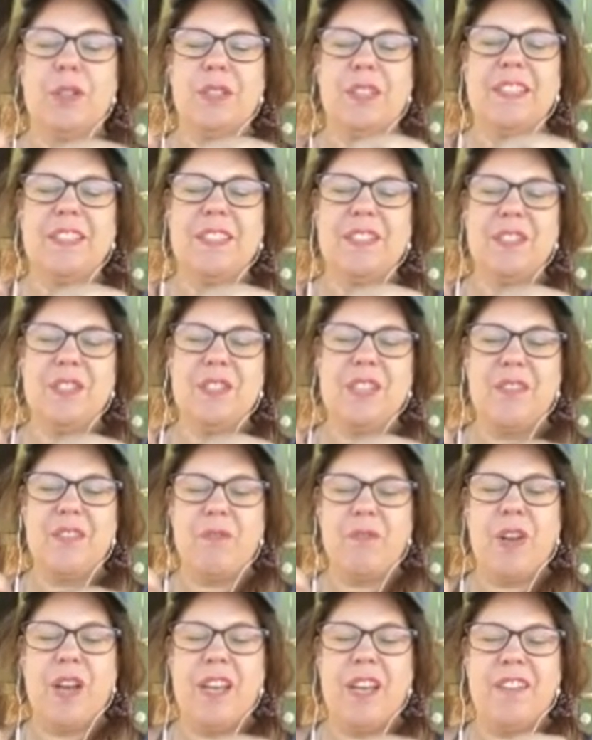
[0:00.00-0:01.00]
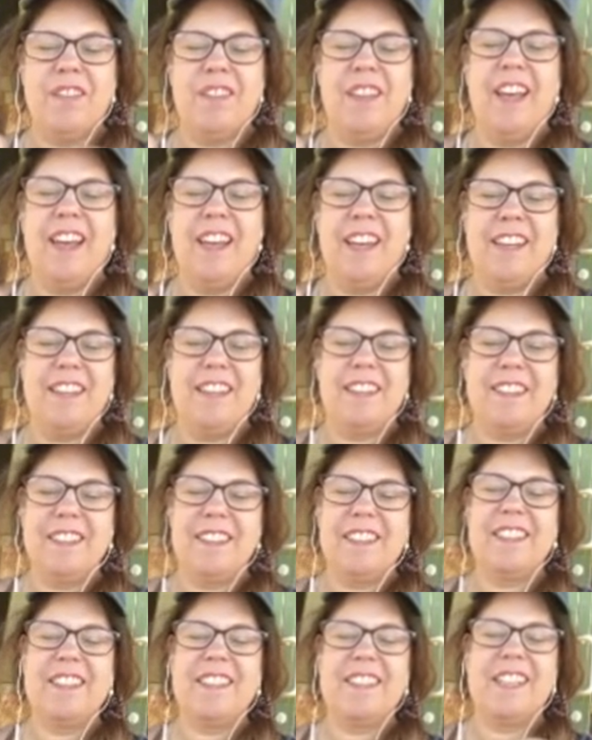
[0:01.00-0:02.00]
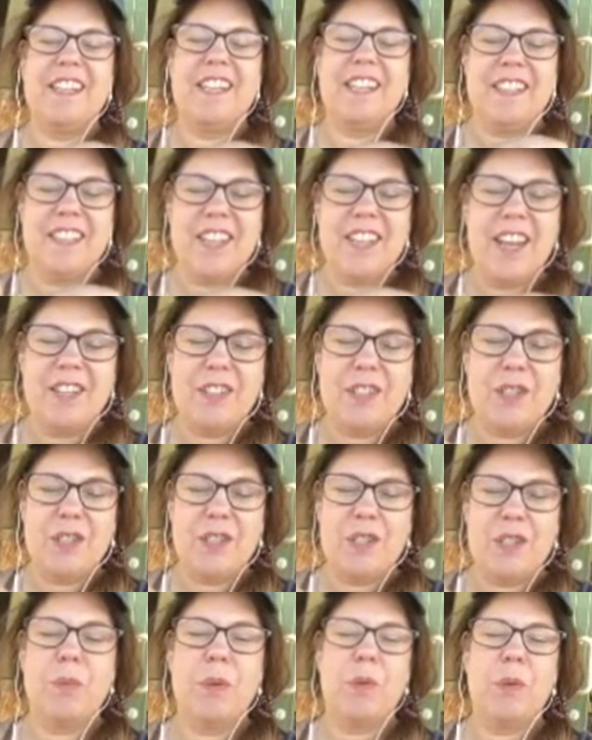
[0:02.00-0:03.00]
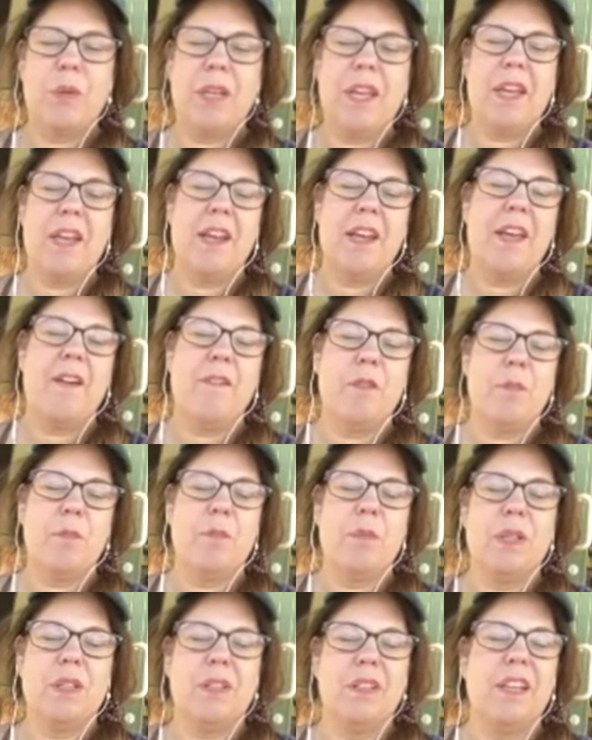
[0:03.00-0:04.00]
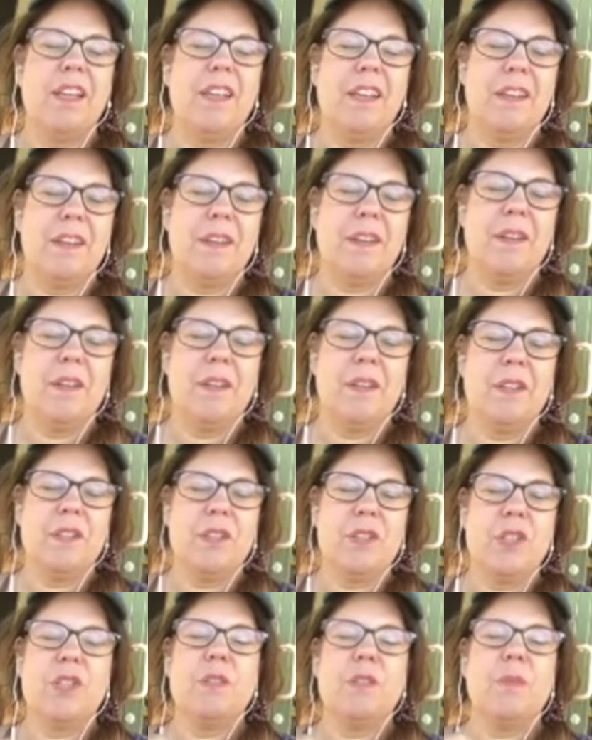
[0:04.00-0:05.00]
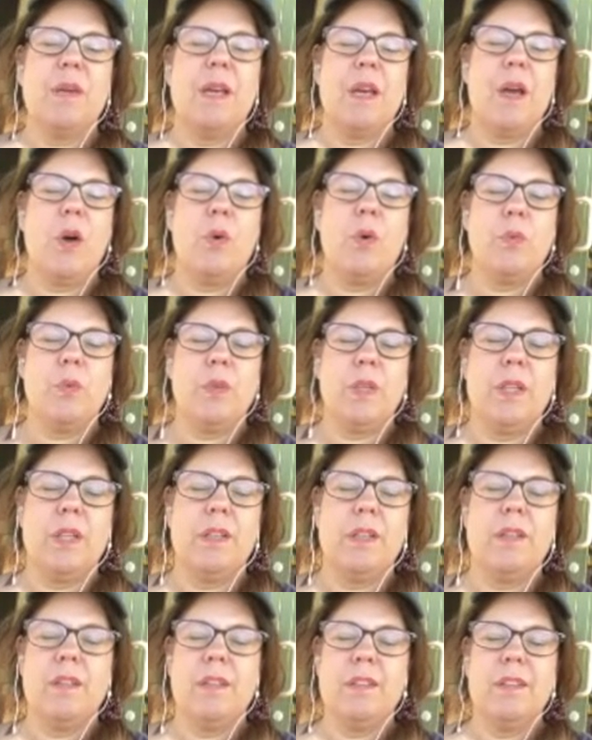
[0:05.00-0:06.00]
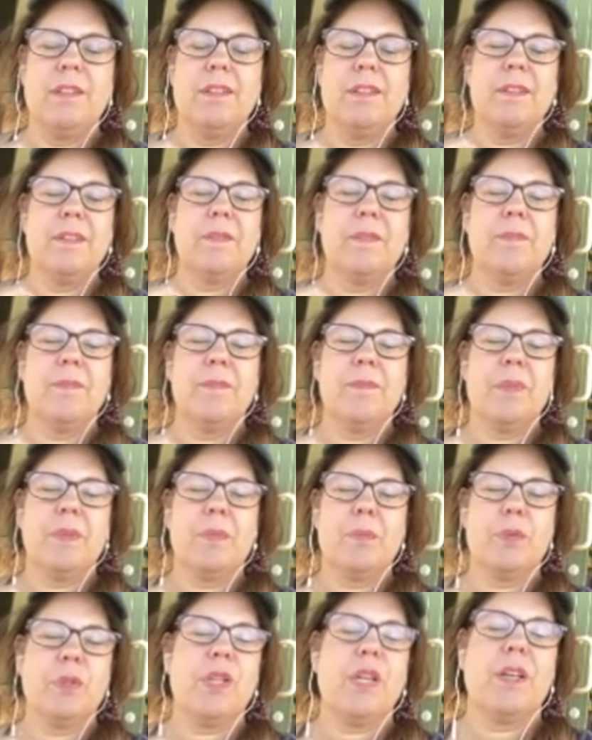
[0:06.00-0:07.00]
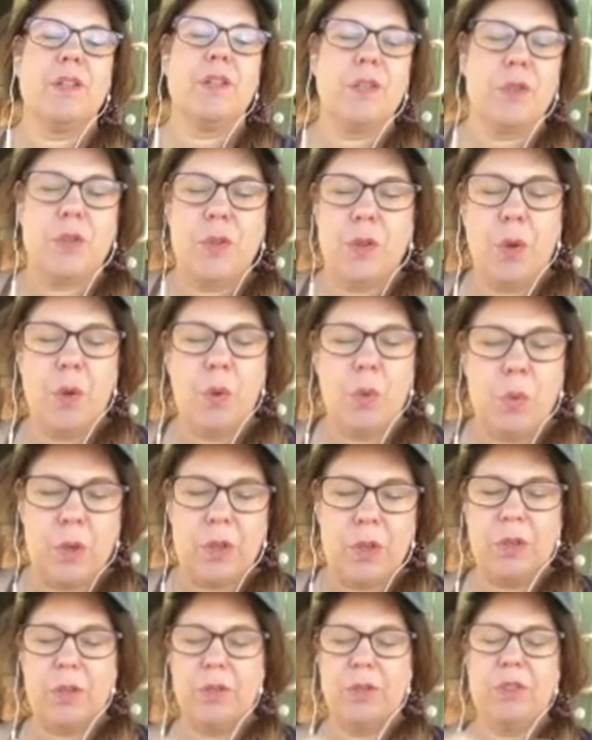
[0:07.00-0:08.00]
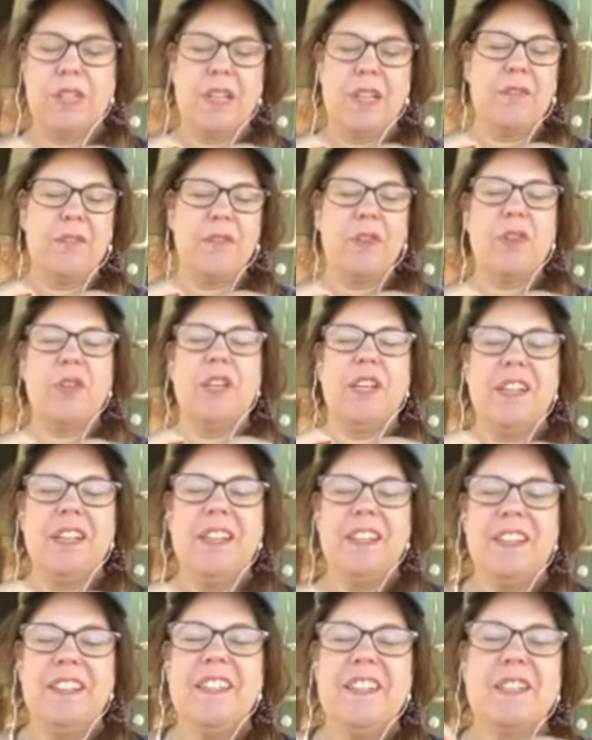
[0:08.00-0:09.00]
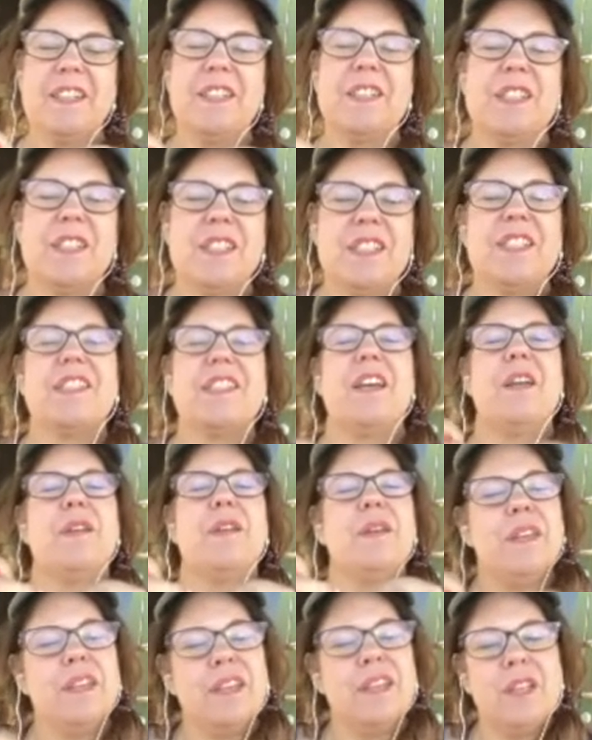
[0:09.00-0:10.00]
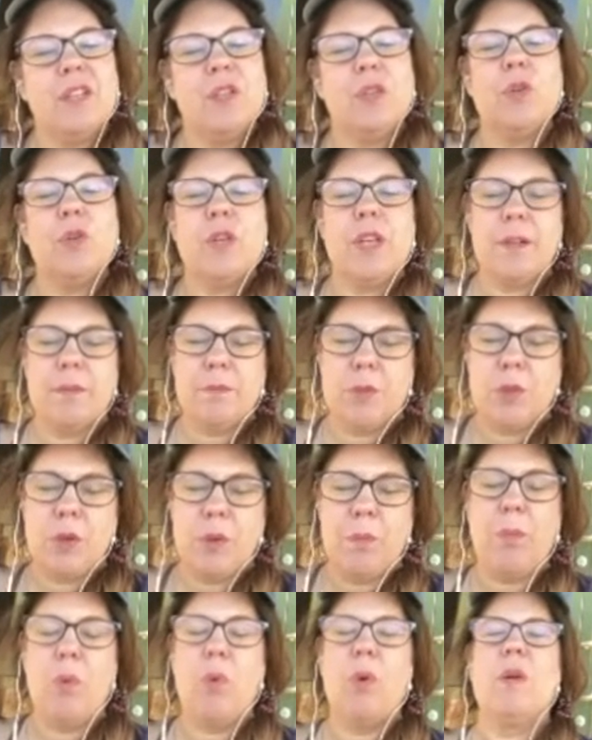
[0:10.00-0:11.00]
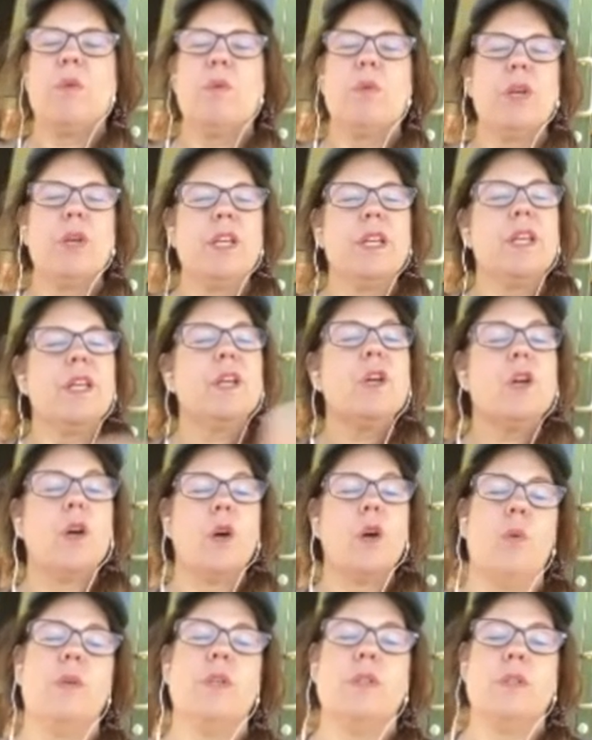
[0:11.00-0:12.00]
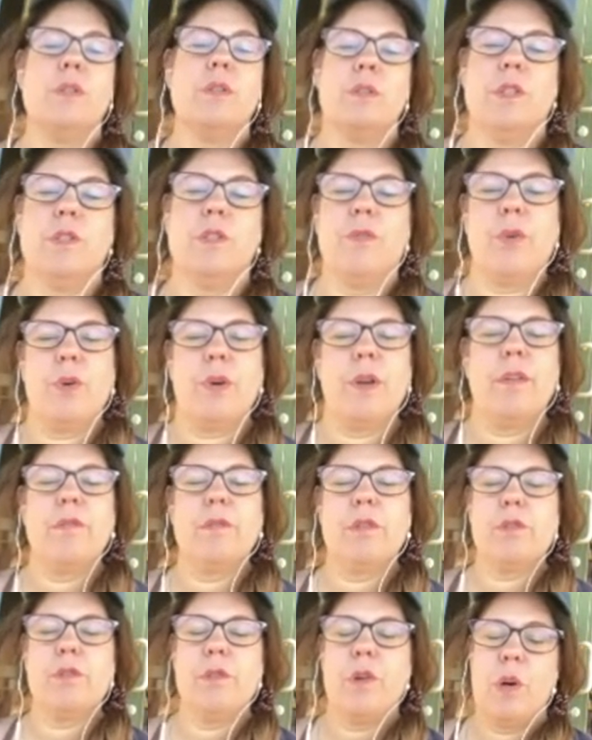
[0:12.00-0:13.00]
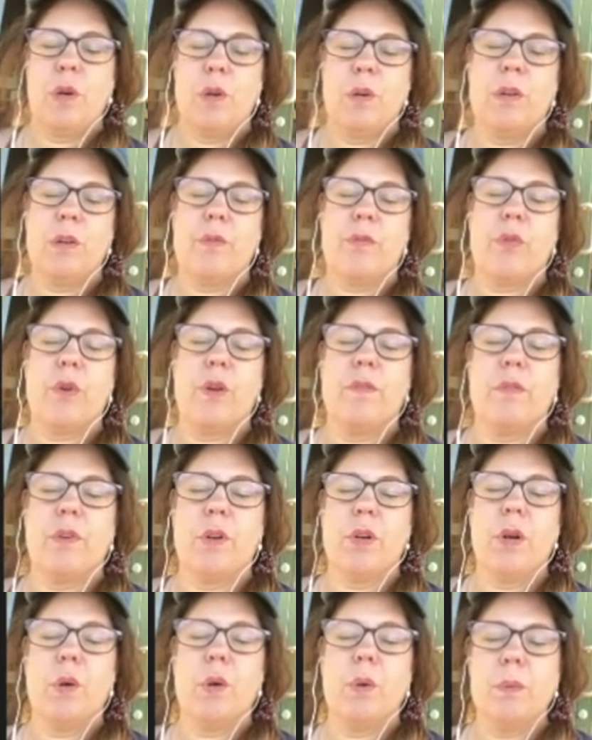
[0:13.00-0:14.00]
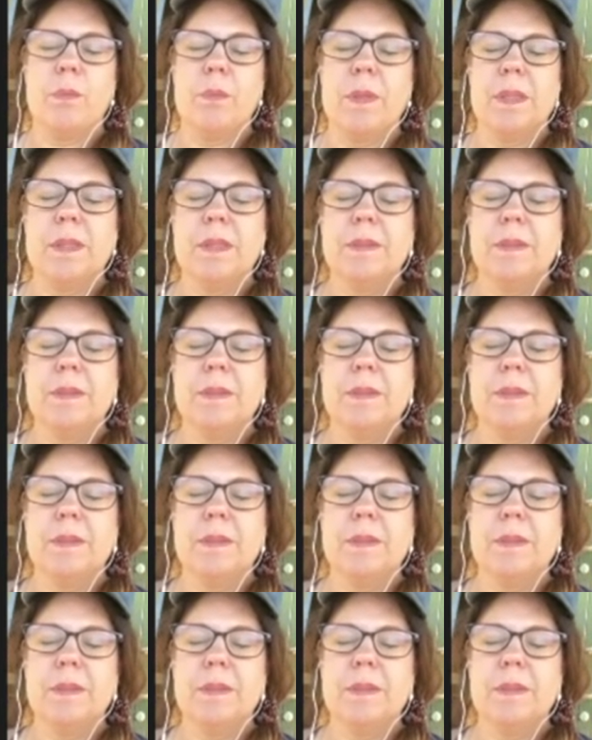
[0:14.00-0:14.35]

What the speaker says: It is a fine line because they get attached to you, but we can't have him be like, she's my only protector in the whole world kind of a thing. Because you'll get him to a point where he can go into his forever home.